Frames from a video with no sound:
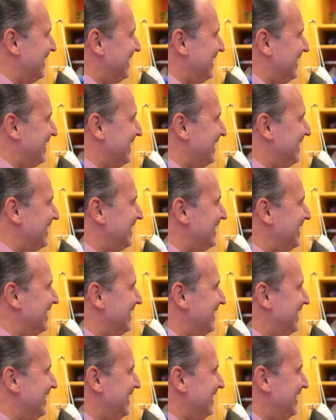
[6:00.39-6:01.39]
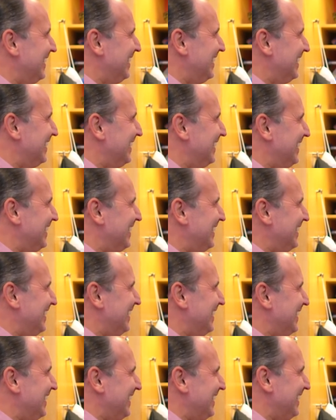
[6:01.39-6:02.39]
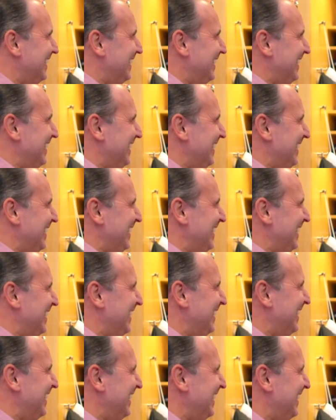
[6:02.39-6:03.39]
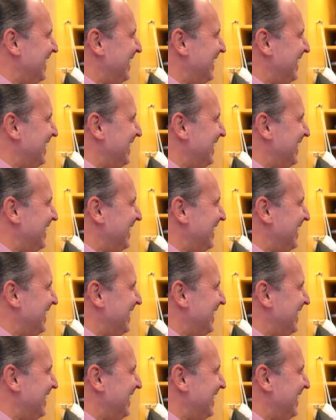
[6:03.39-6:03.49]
The person shown says nothing.